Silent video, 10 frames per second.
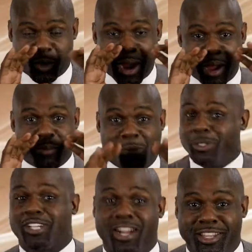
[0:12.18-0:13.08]
choir
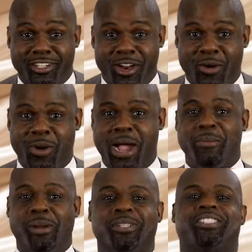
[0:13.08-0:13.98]
members, calling all choir
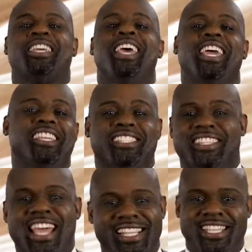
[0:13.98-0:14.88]
members. It is
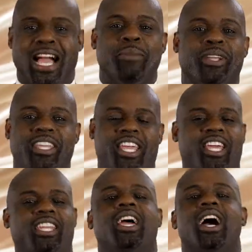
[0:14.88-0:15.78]
that time
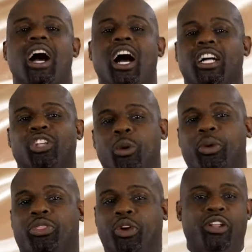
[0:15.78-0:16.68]
again,
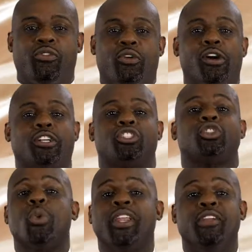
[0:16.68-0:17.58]
October 31st,
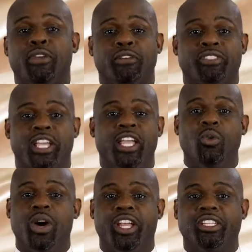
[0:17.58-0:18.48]
2015.
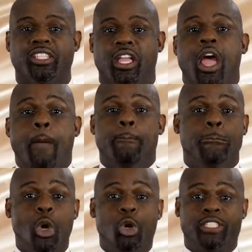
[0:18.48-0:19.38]
What is it?
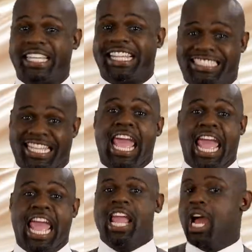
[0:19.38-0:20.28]
Music
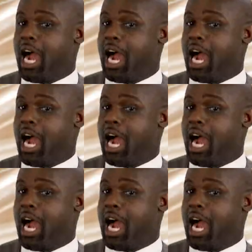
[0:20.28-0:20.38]
Day.